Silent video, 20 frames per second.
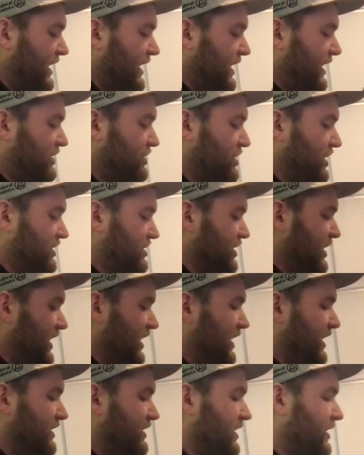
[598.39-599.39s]
and Change Your
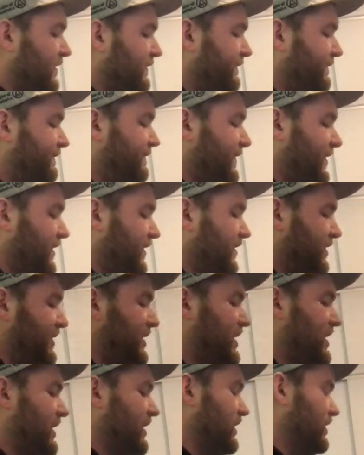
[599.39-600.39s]
Heart if
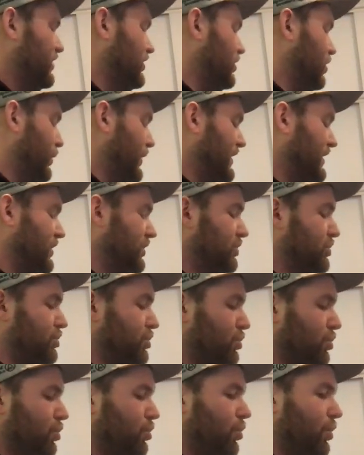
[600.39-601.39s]
they're going
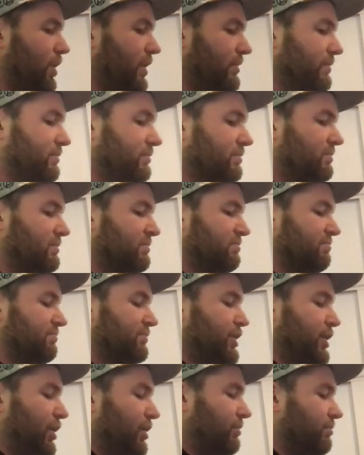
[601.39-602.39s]
to,
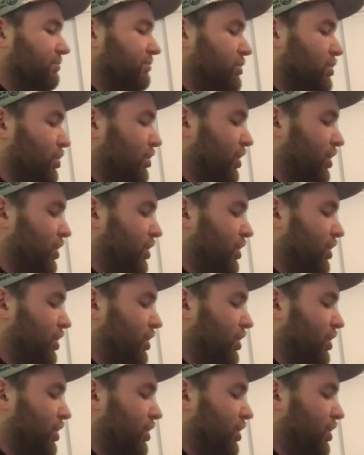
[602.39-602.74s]
you know, good